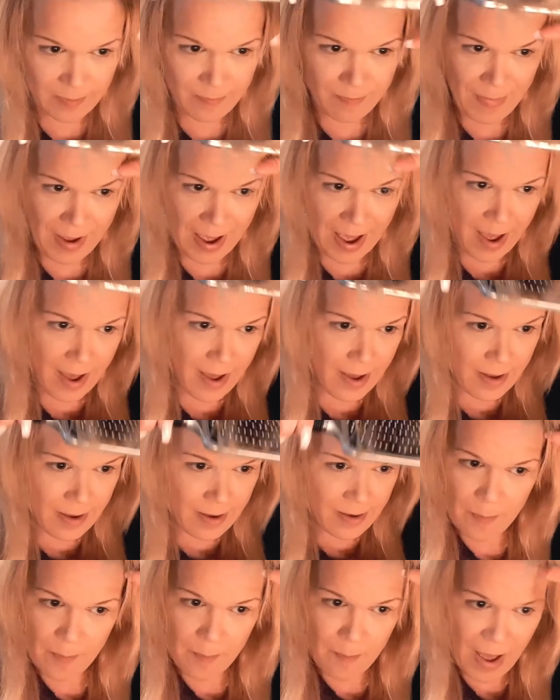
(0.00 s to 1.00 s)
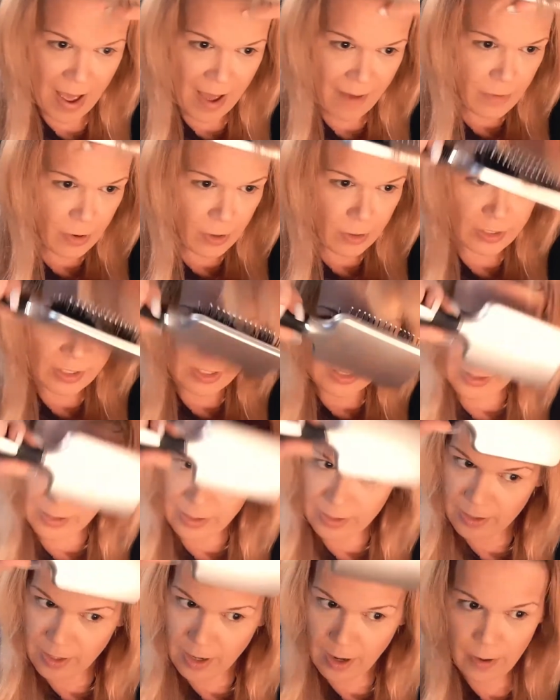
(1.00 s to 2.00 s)
my
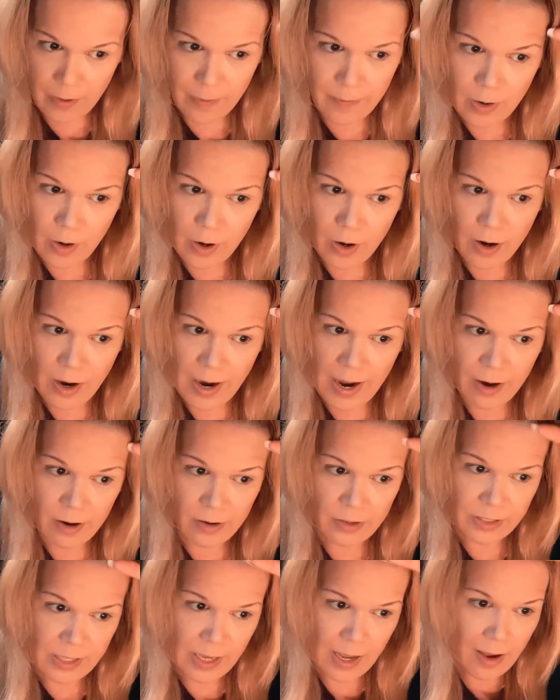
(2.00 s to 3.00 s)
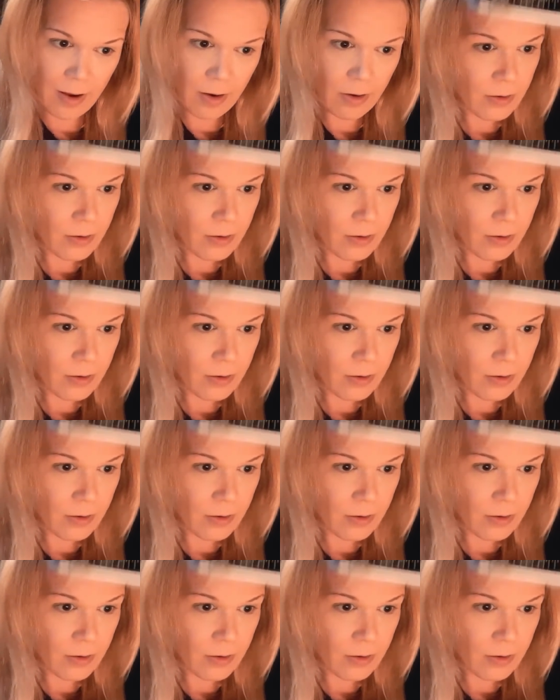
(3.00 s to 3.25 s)
version of her hairstyle.